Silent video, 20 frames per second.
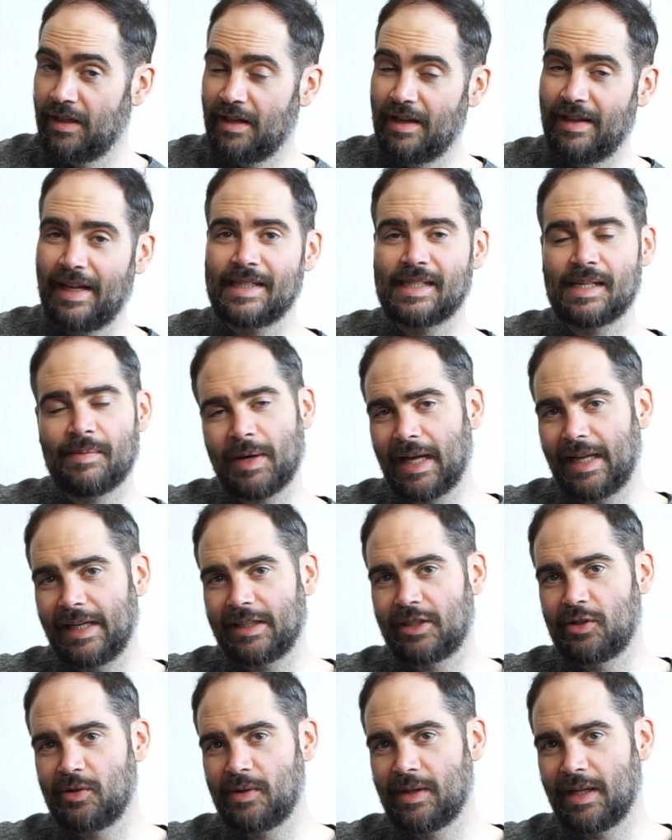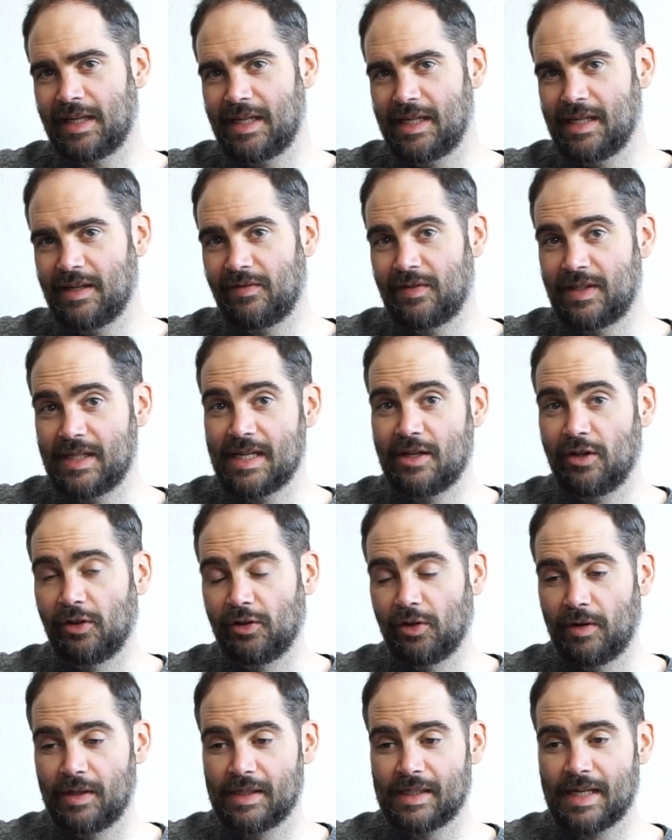that's something I like to do in the key of D. You'll
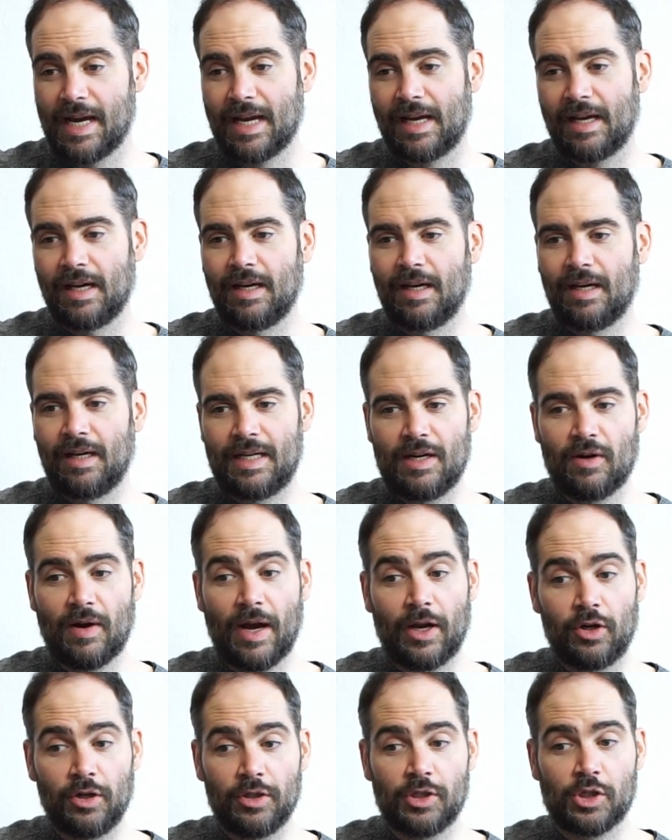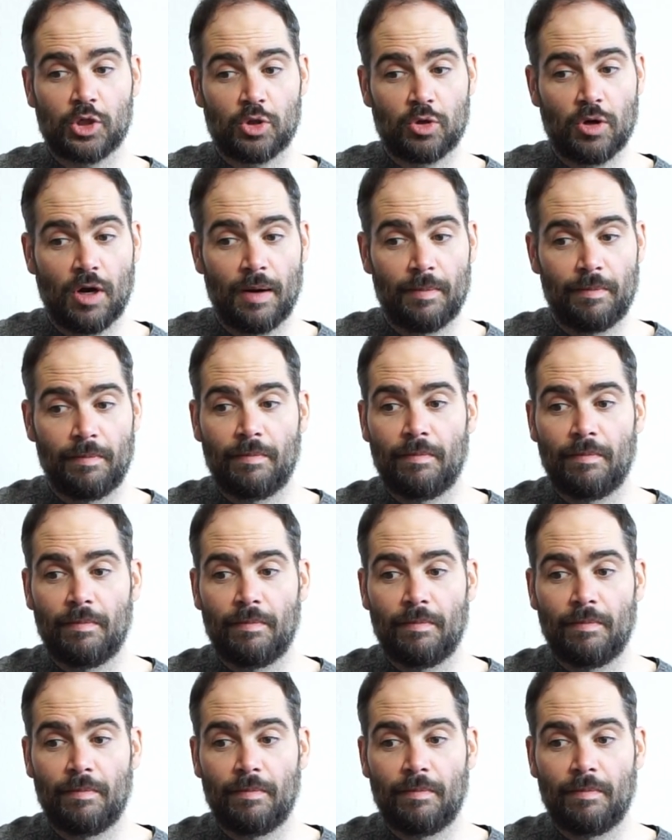notice like here I could strum,